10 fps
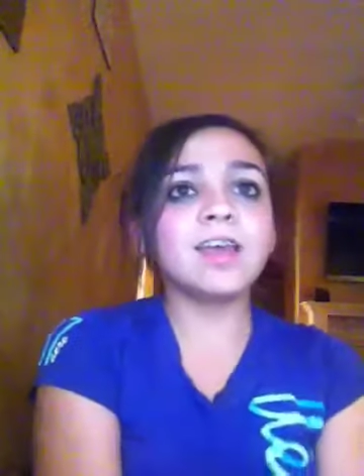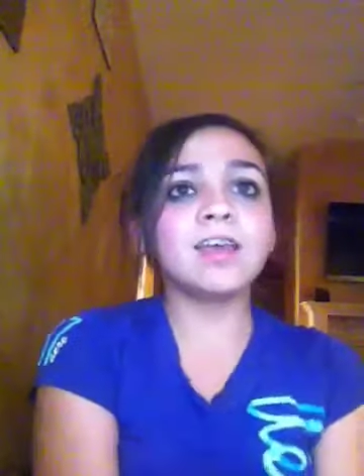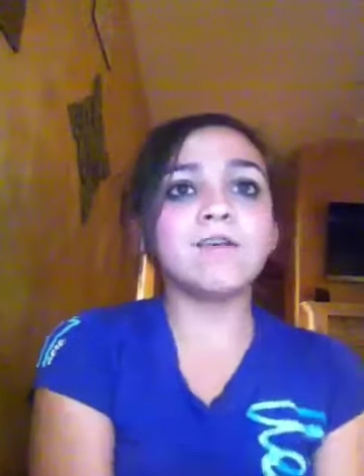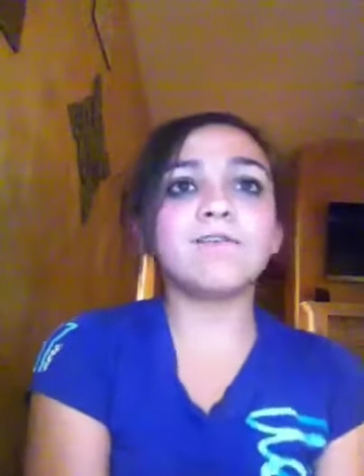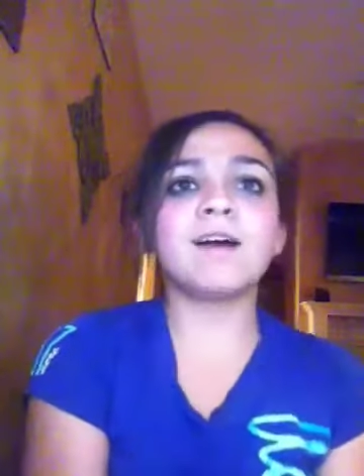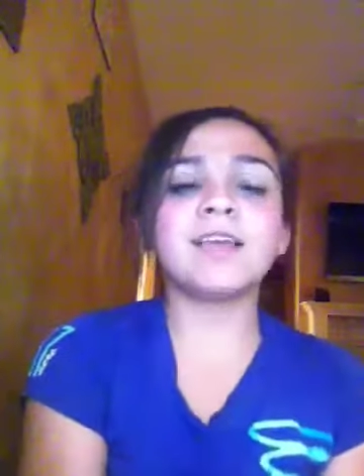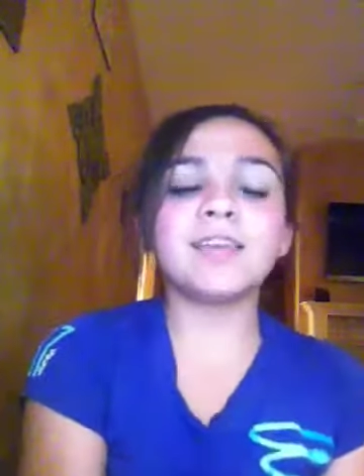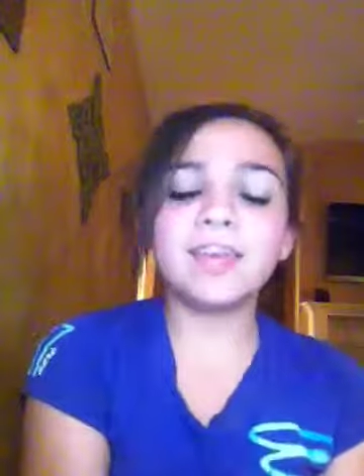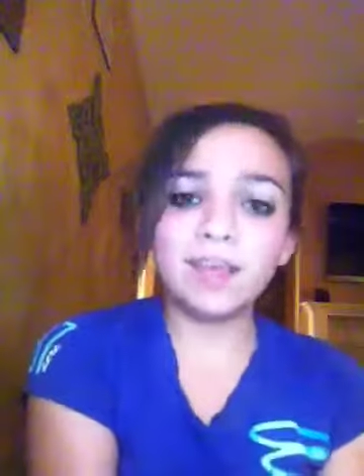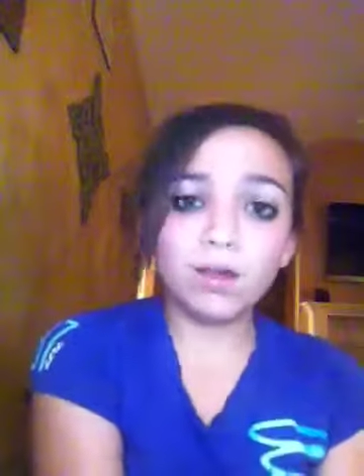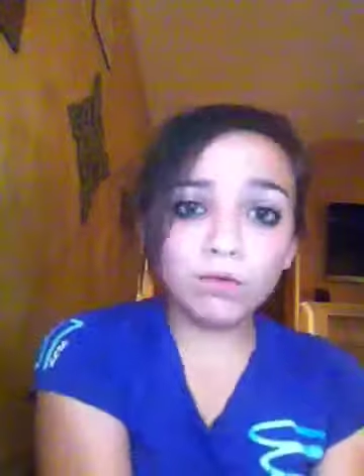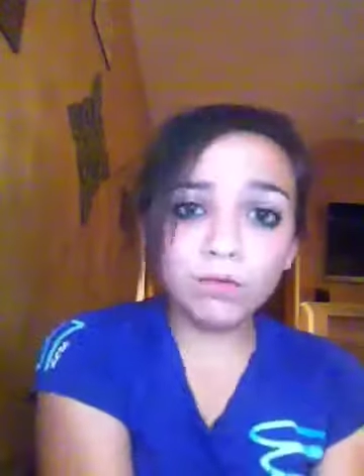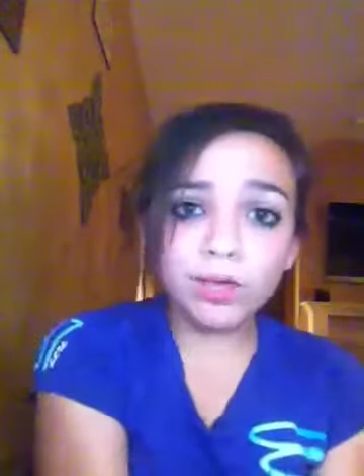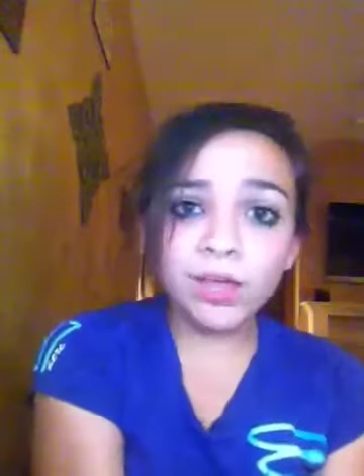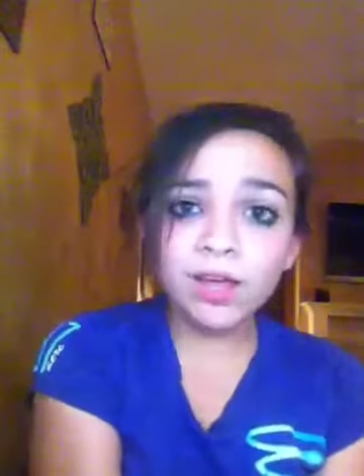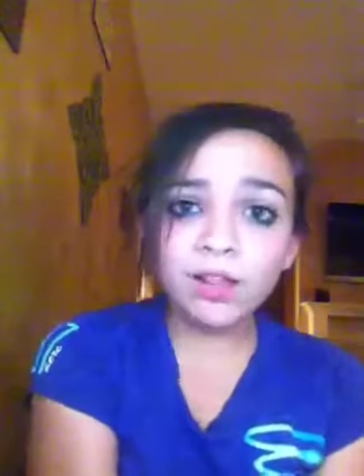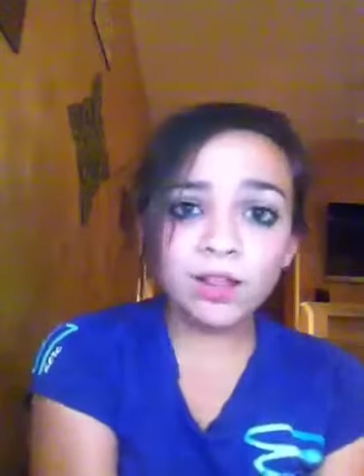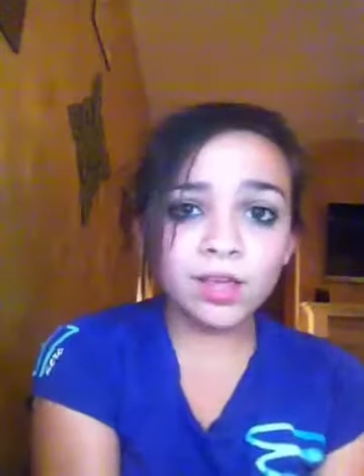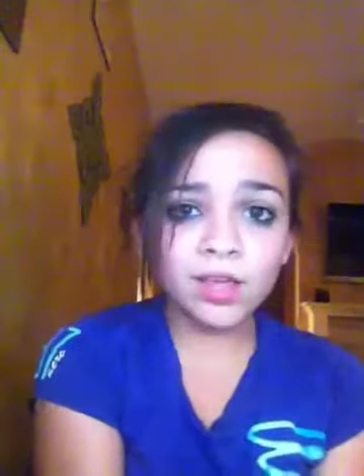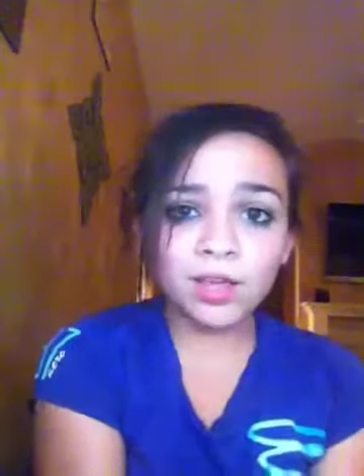if I can't
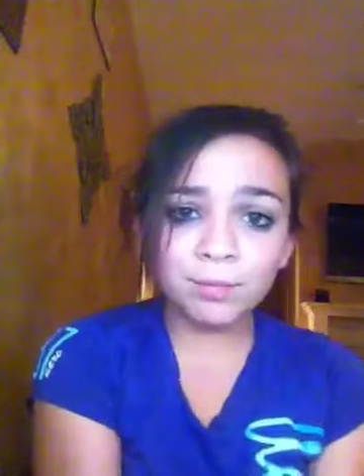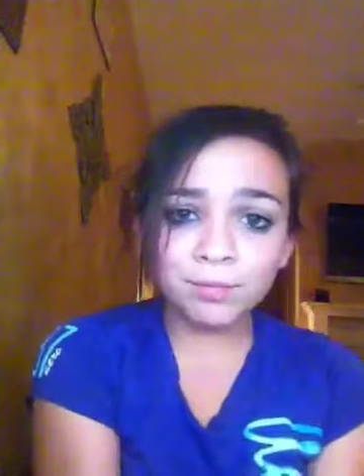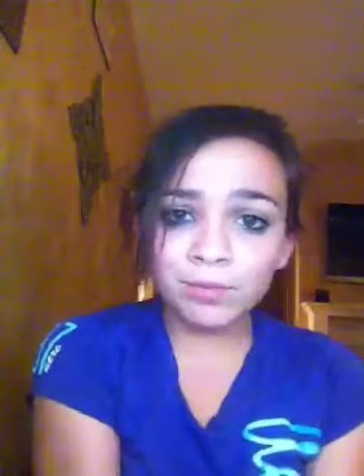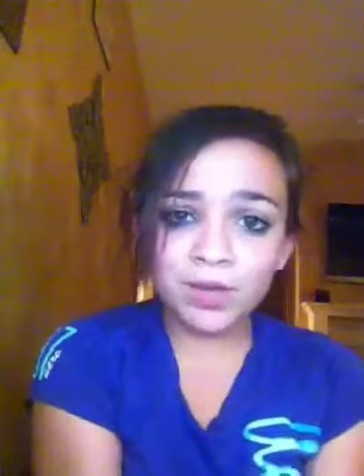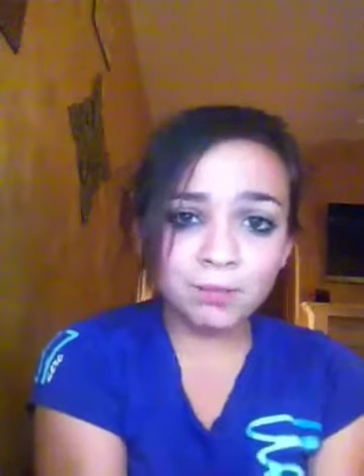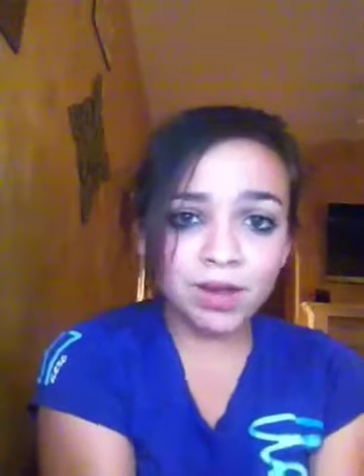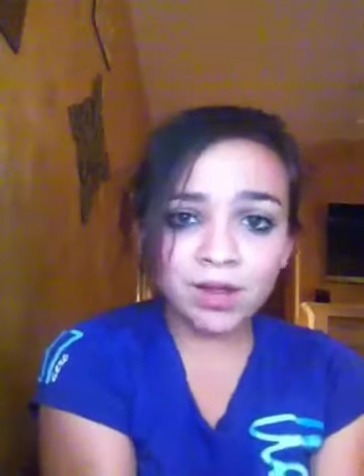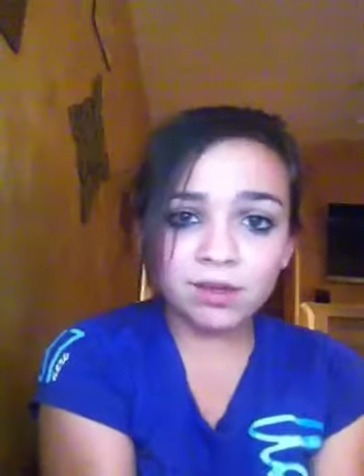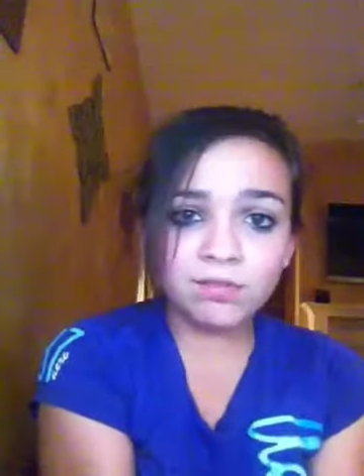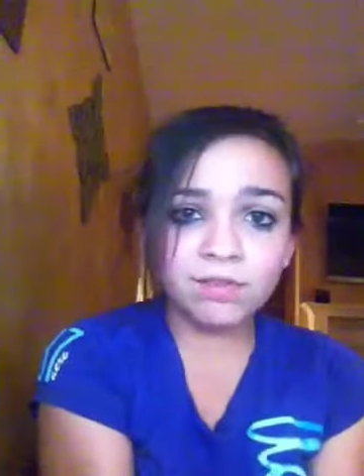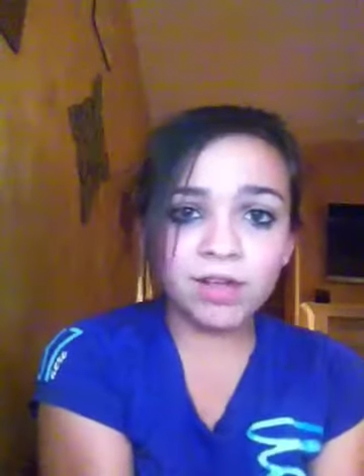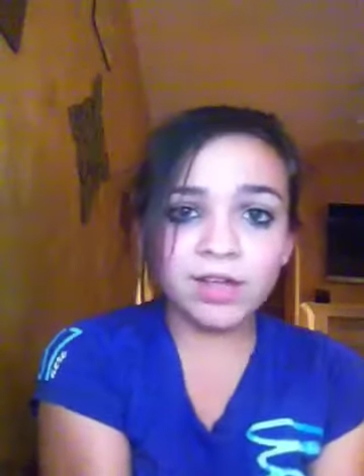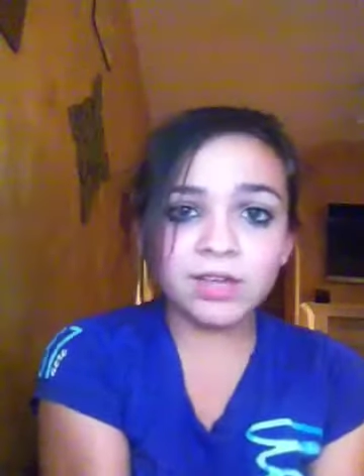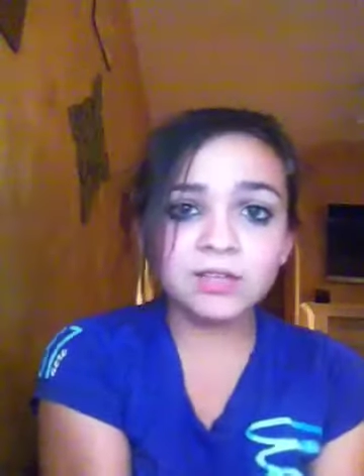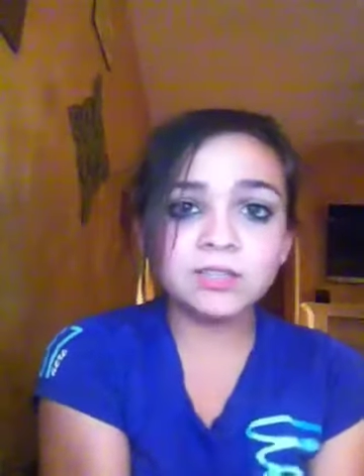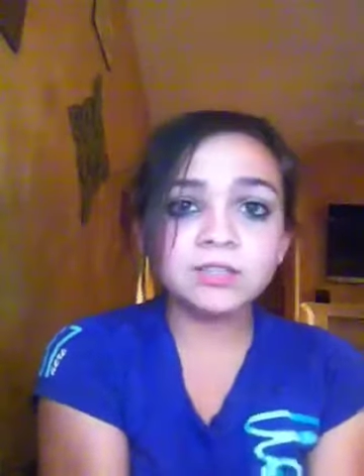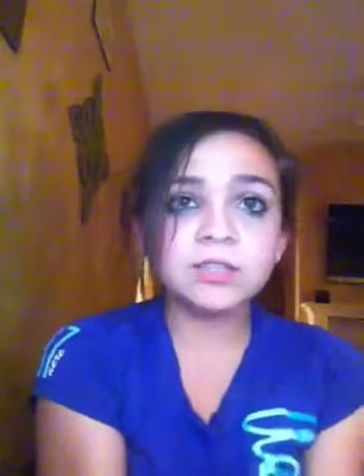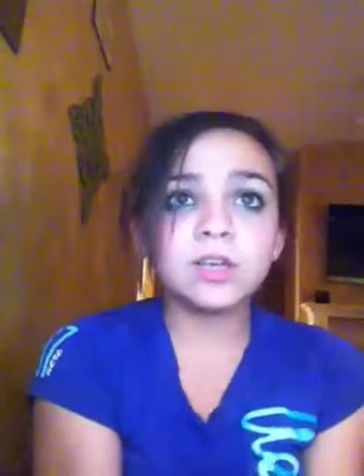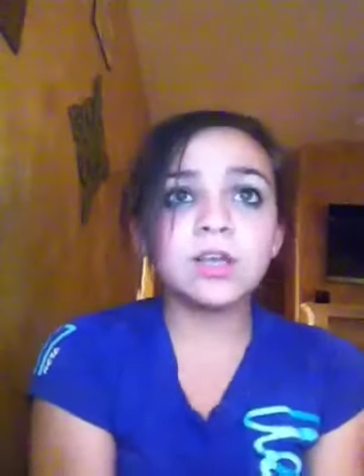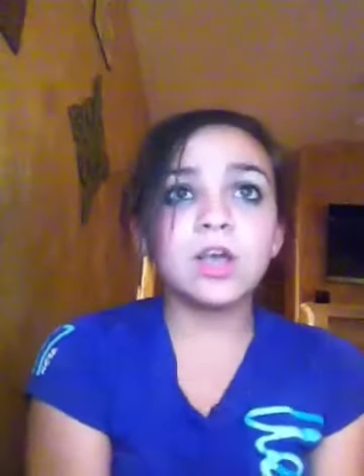feel him in my veins.